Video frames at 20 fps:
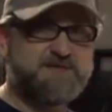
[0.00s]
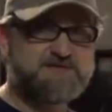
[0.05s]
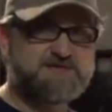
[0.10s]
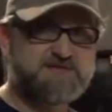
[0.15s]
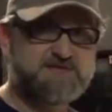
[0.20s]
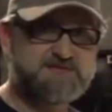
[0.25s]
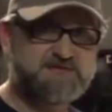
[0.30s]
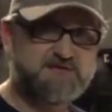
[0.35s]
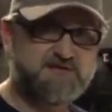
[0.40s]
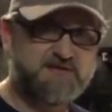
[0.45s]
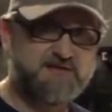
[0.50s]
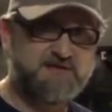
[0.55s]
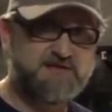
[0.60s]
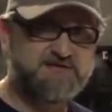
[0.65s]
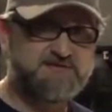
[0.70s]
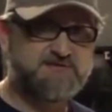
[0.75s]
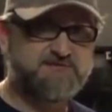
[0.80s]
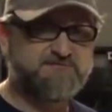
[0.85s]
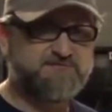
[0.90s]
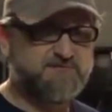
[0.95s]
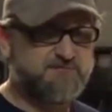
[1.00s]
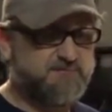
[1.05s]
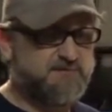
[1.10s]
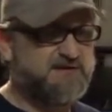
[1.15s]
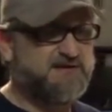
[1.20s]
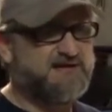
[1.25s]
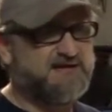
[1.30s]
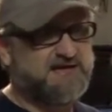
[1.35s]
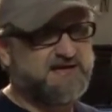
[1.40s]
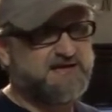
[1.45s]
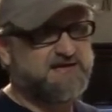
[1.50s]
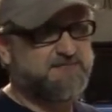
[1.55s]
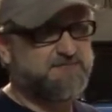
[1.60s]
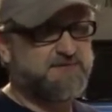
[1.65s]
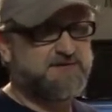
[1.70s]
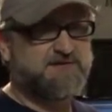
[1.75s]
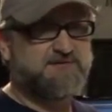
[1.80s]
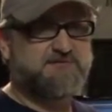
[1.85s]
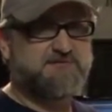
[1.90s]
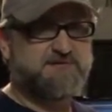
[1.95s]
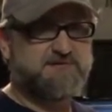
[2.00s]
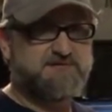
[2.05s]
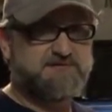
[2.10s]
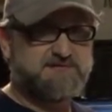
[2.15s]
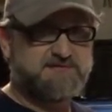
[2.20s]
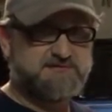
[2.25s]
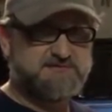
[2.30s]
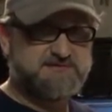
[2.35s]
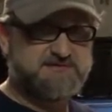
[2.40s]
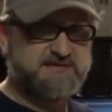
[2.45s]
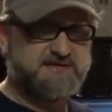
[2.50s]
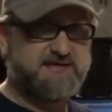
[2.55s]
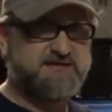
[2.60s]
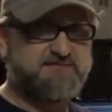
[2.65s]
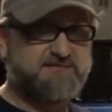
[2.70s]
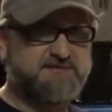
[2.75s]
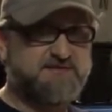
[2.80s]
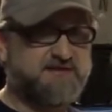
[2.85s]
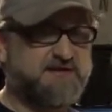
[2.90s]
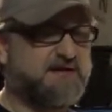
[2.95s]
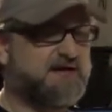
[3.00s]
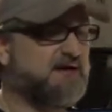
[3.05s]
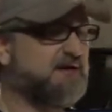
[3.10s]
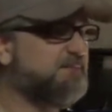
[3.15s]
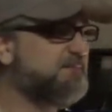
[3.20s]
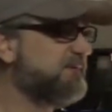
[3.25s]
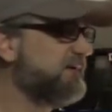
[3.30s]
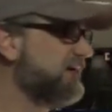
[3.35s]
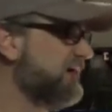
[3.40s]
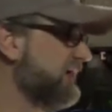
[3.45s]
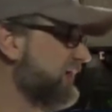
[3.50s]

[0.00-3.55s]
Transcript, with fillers: It's just a lot easier for me anyway to to set everything up.